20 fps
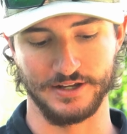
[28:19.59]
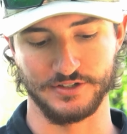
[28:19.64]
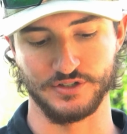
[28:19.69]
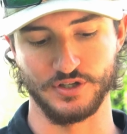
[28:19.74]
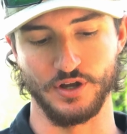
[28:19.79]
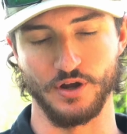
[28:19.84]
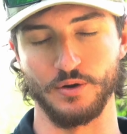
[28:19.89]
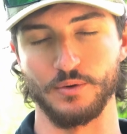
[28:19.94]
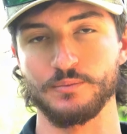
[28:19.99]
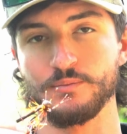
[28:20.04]

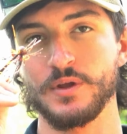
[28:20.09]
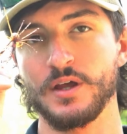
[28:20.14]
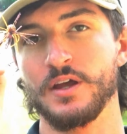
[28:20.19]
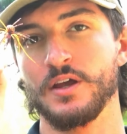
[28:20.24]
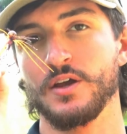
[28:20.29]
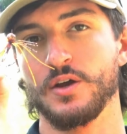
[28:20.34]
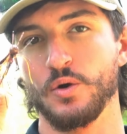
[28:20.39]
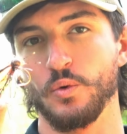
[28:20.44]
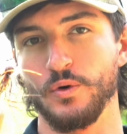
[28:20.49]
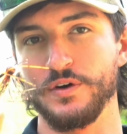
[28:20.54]
So
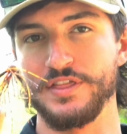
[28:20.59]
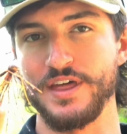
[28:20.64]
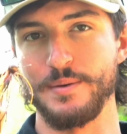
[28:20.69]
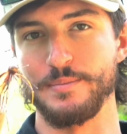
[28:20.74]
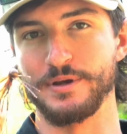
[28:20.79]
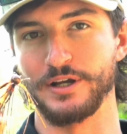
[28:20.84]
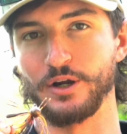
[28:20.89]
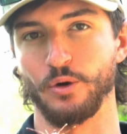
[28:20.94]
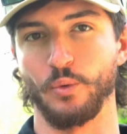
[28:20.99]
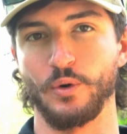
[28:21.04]
with that
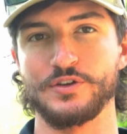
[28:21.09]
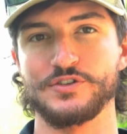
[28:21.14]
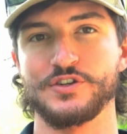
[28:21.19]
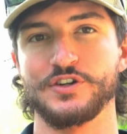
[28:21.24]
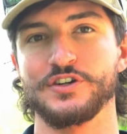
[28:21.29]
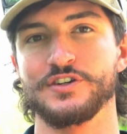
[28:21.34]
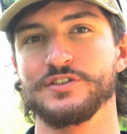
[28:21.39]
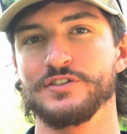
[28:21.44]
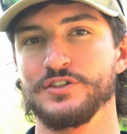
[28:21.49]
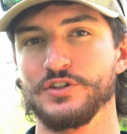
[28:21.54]
bigger
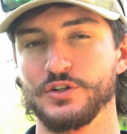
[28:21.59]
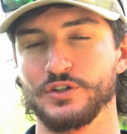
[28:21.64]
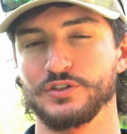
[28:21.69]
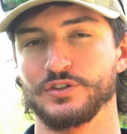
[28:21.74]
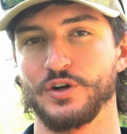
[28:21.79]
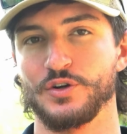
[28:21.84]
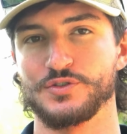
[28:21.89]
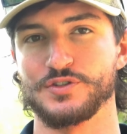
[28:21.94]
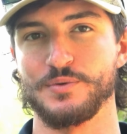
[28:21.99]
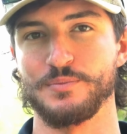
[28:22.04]
wizard, you can
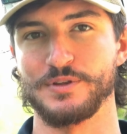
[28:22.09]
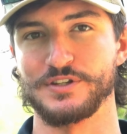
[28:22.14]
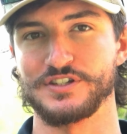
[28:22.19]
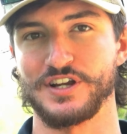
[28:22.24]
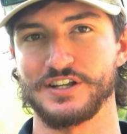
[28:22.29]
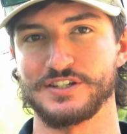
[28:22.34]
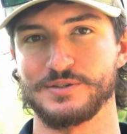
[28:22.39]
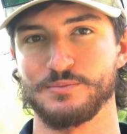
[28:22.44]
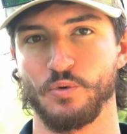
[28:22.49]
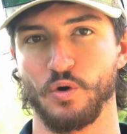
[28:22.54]
throw something that's
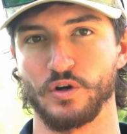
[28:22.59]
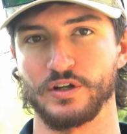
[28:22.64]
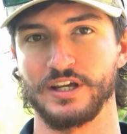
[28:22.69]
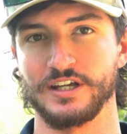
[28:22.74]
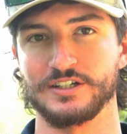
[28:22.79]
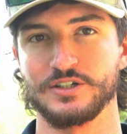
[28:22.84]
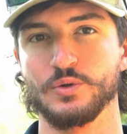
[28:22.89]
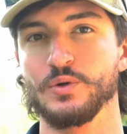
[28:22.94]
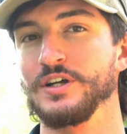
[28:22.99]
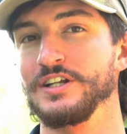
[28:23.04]
got some more
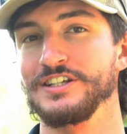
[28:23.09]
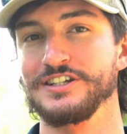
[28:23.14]
kick to it.